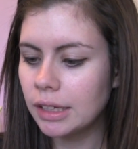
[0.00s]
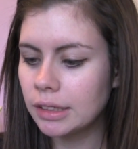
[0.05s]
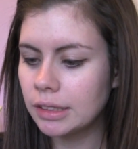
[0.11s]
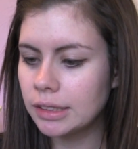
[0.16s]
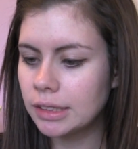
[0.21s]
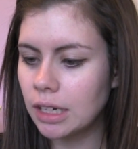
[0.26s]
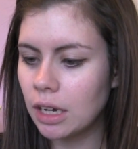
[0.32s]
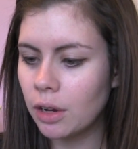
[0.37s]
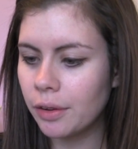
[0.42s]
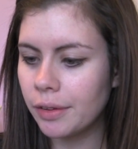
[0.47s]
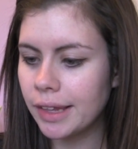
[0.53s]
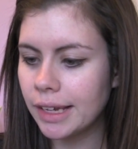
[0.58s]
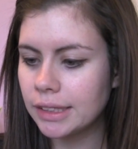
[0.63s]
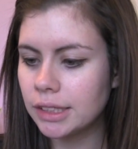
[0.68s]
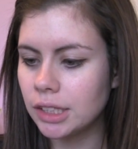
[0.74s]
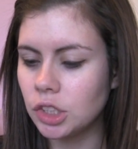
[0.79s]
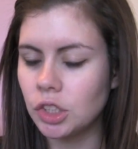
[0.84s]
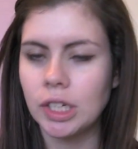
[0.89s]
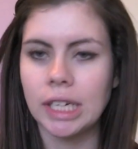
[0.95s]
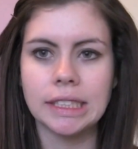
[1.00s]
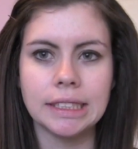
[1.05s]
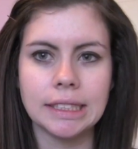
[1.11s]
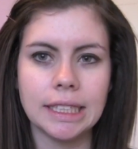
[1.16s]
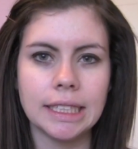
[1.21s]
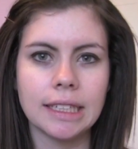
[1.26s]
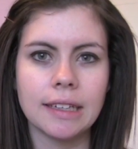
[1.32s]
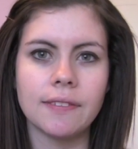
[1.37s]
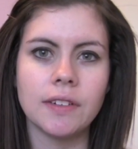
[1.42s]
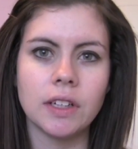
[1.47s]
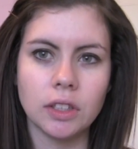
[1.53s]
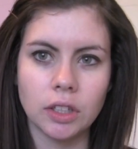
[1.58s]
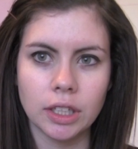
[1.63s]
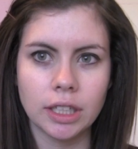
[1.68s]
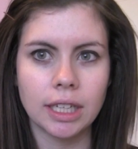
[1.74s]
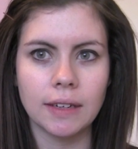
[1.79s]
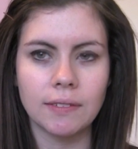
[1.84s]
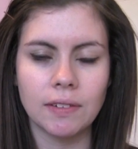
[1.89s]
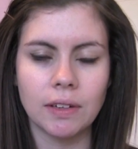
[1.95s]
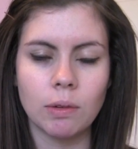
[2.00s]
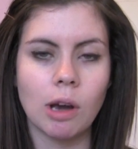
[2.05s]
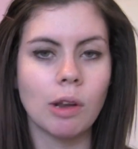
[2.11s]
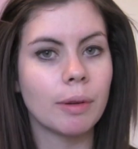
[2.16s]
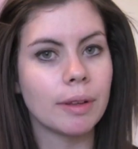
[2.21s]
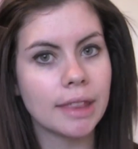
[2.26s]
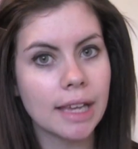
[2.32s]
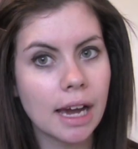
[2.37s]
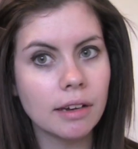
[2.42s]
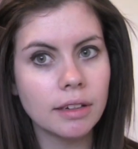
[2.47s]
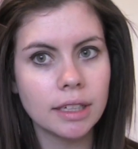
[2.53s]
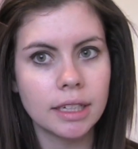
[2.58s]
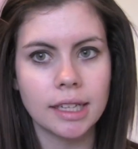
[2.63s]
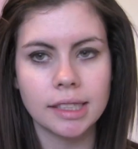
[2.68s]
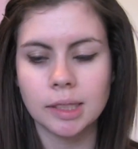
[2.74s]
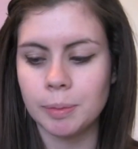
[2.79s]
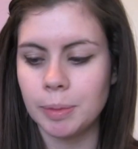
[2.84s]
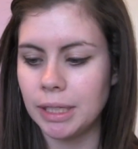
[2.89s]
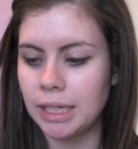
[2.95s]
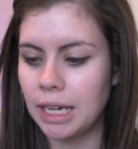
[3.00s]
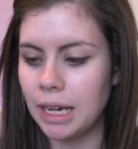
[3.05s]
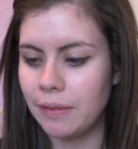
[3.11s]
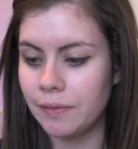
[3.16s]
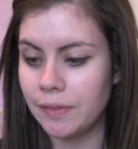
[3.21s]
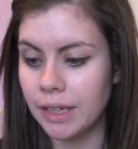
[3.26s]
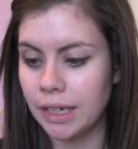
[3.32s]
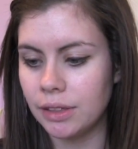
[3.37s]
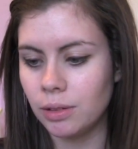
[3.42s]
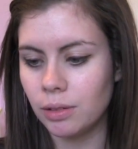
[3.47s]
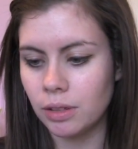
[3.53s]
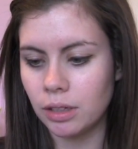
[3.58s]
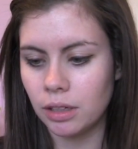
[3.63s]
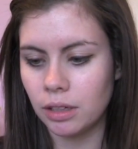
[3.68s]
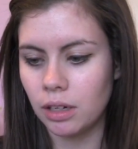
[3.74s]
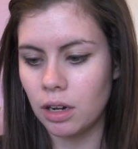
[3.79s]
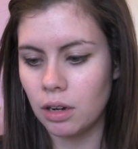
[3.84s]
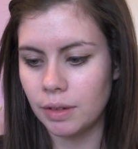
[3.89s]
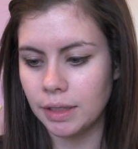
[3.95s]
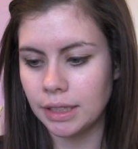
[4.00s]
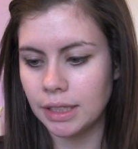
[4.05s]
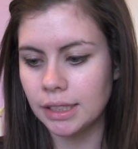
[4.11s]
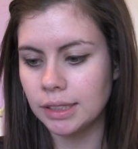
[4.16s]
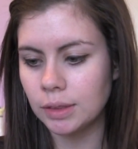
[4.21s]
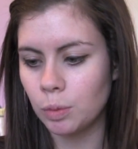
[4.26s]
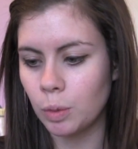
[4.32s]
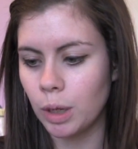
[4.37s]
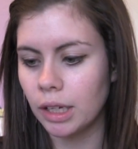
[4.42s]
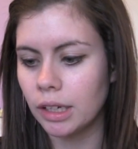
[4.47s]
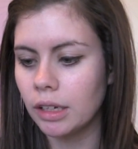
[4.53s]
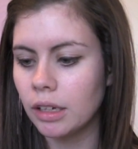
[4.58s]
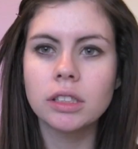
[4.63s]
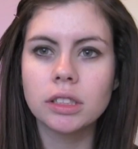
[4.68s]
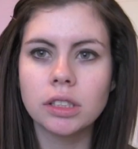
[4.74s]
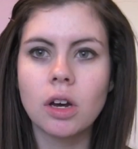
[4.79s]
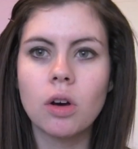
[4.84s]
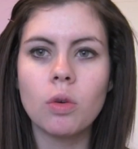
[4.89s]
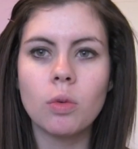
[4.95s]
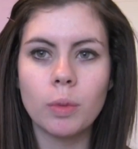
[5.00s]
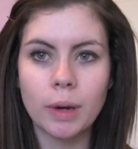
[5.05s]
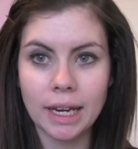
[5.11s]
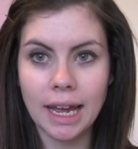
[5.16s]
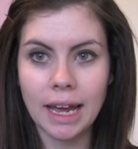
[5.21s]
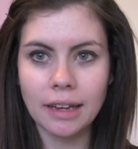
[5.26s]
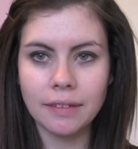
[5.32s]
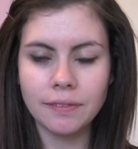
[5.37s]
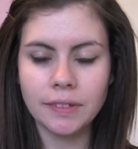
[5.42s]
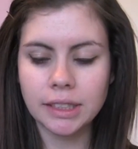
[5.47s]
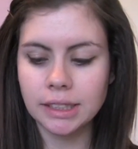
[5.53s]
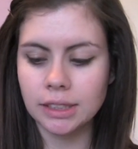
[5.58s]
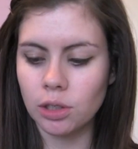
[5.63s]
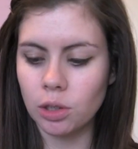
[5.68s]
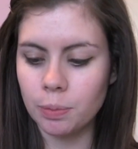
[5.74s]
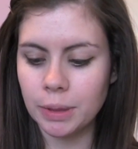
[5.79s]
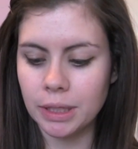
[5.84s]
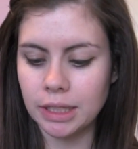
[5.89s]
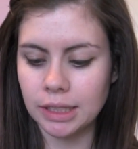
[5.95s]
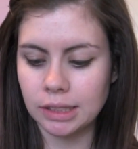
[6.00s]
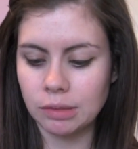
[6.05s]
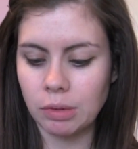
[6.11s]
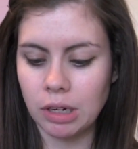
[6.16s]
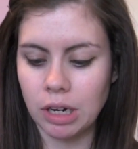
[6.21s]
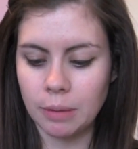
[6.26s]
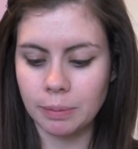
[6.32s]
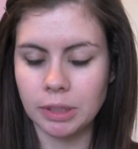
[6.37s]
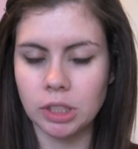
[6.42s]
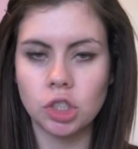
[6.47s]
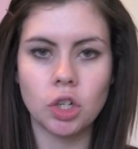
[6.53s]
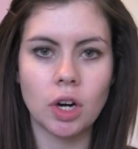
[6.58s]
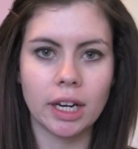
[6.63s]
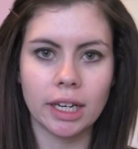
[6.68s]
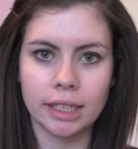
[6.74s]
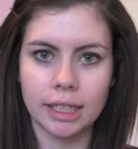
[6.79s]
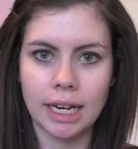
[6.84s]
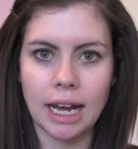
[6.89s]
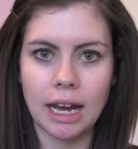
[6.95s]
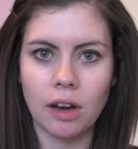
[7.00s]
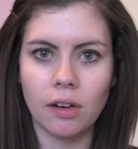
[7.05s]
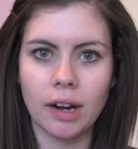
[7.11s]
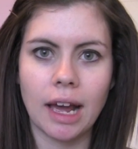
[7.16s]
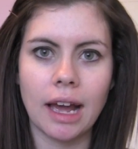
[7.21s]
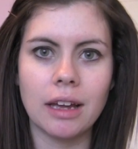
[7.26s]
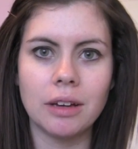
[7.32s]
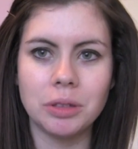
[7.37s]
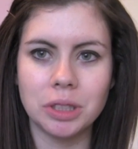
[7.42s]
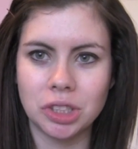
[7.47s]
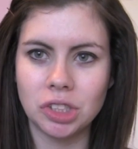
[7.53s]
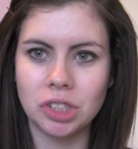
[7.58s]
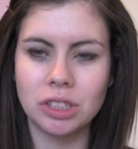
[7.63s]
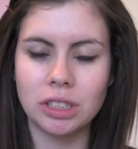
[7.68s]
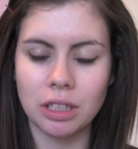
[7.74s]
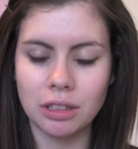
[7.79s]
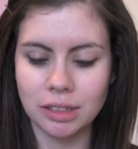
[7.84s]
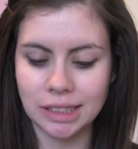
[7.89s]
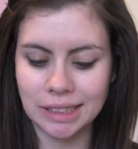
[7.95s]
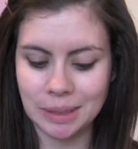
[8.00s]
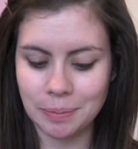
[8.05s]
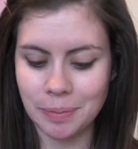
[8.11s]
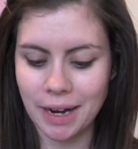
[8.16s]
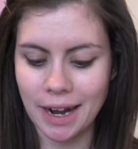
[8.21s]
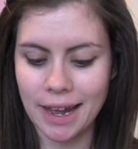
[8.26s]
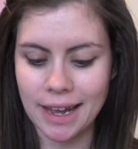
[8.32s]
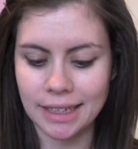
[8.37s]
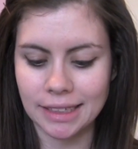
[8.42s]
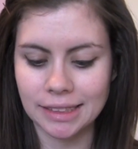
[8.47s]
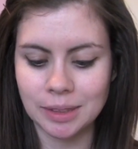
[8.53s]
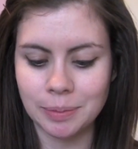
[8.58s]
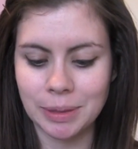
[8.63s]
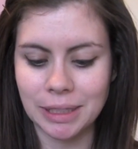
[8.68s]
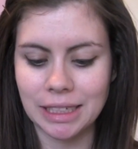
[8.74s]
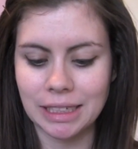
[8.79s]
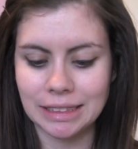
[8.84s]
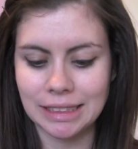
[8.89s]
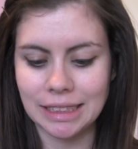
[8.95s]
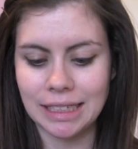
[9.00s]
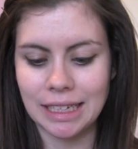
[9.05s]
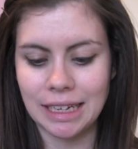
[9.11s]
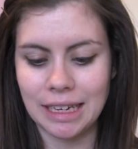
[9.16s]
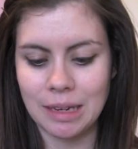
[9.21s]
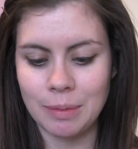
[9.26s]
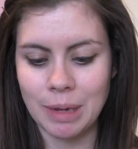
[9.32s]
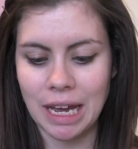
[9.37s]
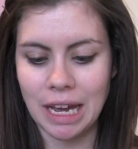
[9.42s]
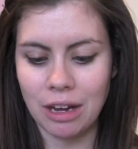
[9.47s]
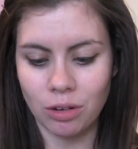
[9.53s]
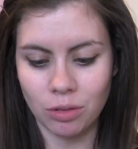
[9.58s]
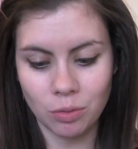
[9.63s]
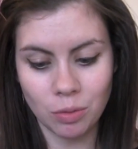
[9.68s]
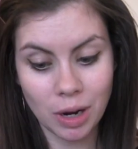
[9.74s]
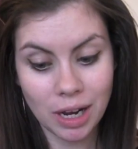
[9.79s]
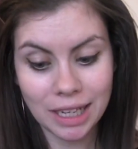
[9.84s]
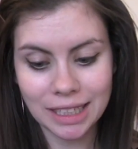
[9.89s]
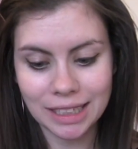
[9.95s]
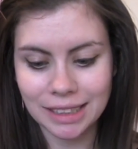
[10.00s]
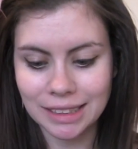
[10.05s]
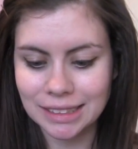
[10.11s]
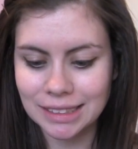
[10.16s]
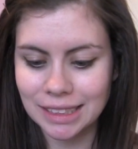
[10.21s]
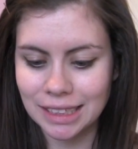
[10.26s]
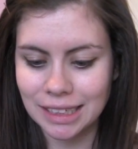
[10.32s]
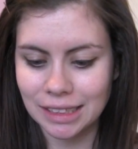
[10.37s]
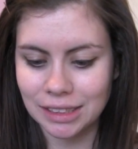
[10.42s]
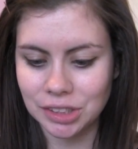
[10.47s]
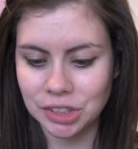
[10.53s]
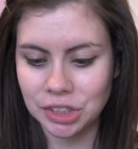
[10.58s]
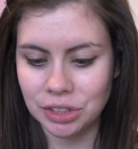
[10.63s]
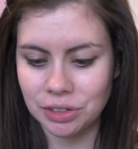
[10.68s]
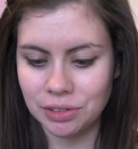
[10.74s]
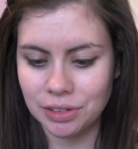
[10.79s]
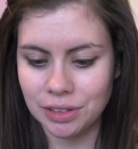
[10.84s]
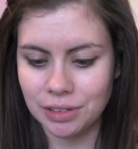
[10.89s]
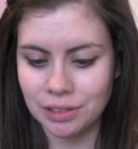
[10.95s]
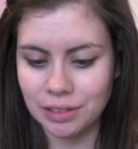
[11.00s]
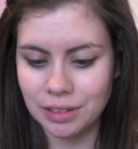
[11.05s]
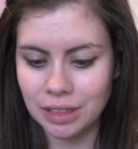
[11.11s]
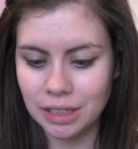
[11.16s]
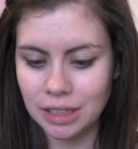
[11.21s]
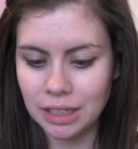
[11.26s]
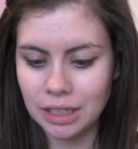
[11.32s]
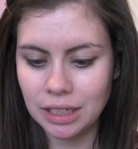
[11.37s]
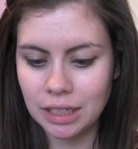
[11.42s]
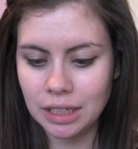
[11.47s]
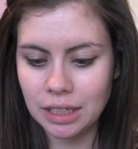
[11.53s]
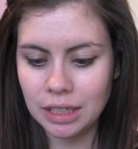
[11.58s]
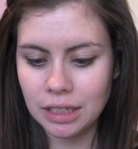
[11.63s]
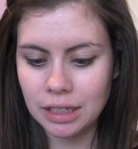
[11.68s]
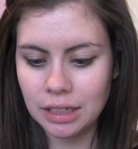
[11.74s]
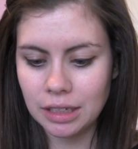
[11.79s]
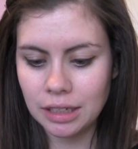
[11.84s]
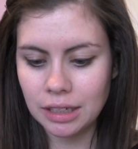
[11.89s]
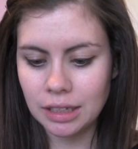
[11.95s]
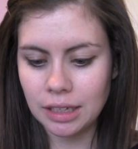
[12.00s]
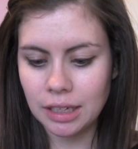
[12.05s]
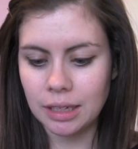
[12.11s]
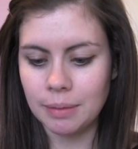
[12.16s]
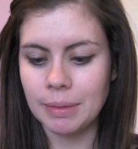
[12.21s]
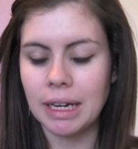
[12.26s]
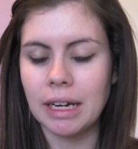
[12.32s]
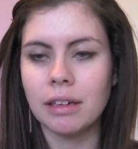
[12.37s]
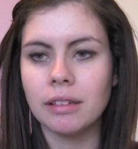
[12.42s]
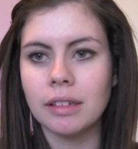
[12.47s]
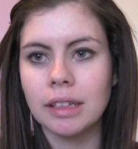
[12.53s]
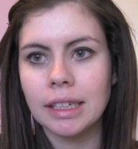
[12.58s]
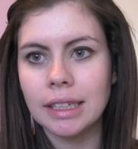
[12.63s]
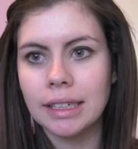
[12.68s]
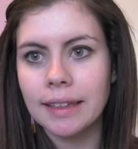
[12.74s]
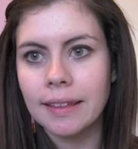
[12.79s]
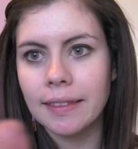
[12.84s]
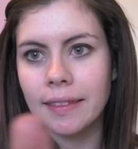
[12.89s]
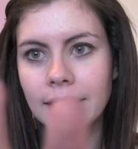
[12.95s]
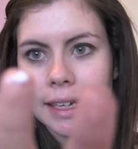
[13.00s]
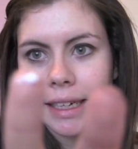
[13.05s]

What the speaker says: So that's interesting. If you're looking for one without an SPF, then you could go with this one. So when I first opened this one up to try it out, I was so surprised because it came out white. And I'll show you. It came out like